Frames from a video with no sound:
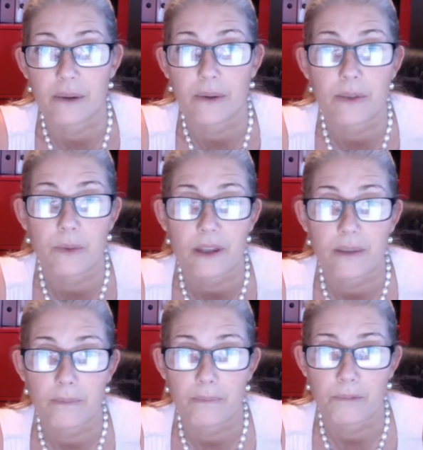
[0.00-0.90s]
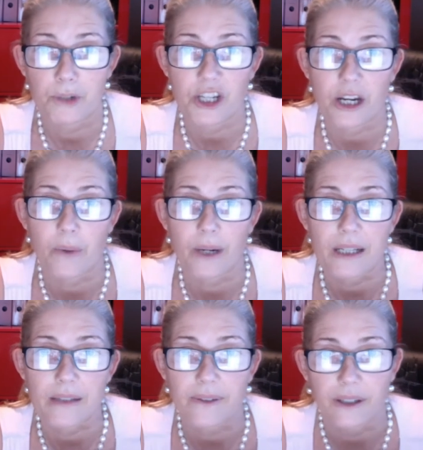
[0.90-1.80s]
I was with British
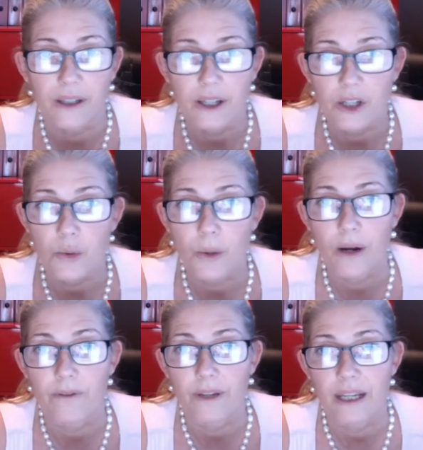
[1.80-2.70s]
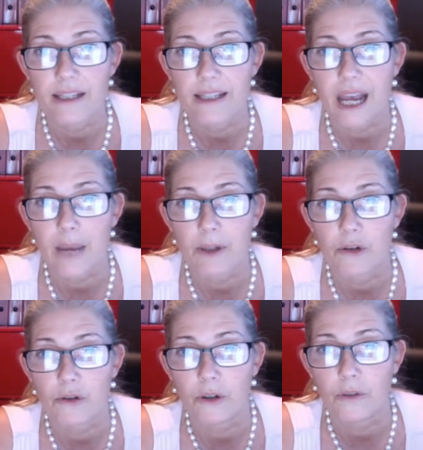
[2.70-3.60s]
Airways for 12 years, cabin
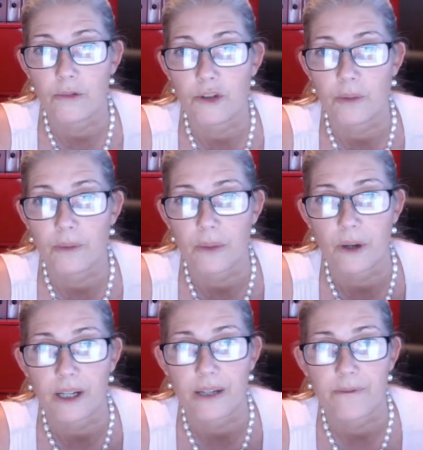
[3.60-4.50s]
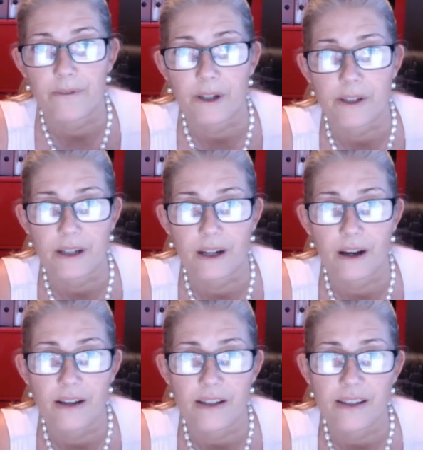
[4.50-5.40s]
crew, predominantly working in first
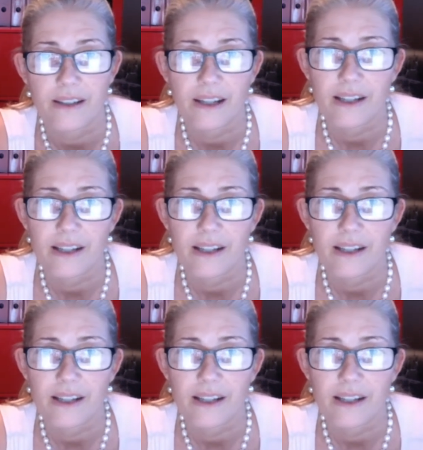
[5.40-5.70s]
class.